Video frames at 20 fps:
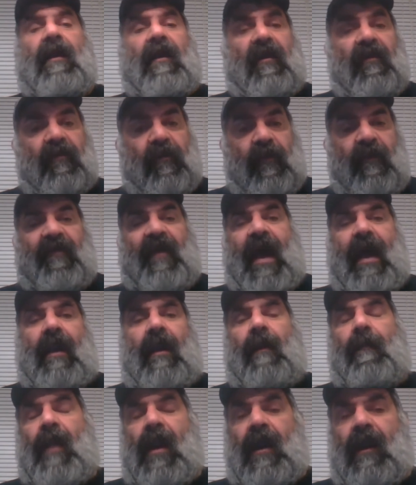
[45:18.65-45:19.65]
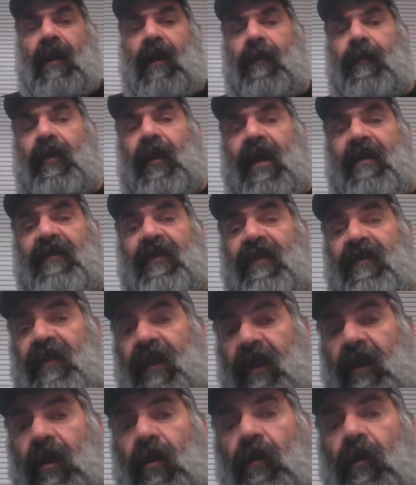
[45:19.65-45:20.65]
Because we've had an American presence,
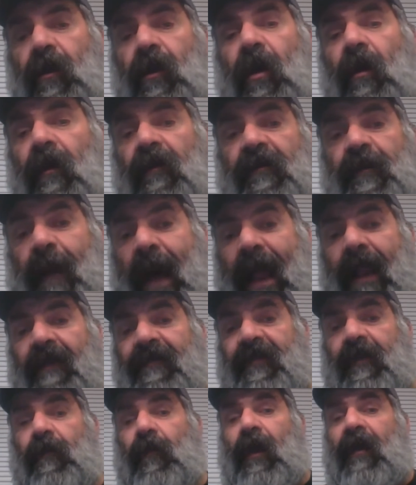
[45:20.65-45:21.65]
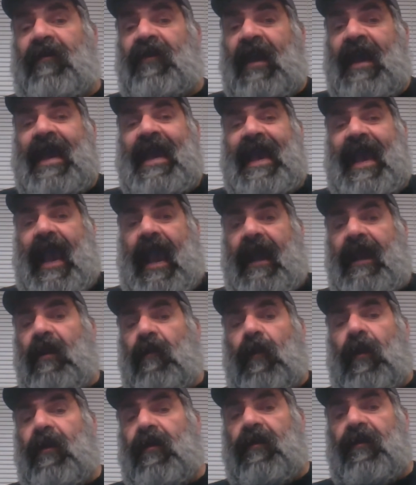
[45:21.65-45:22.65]
and Coca Cola's policy was
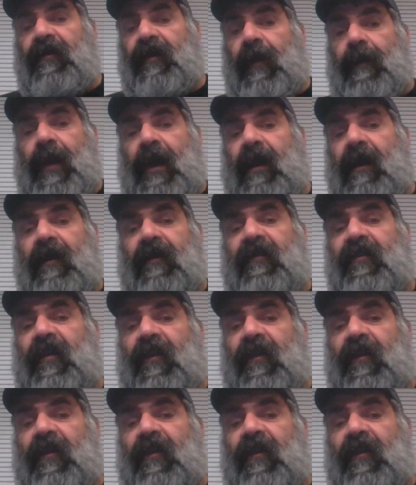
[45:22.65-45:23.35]
anywhere there's an American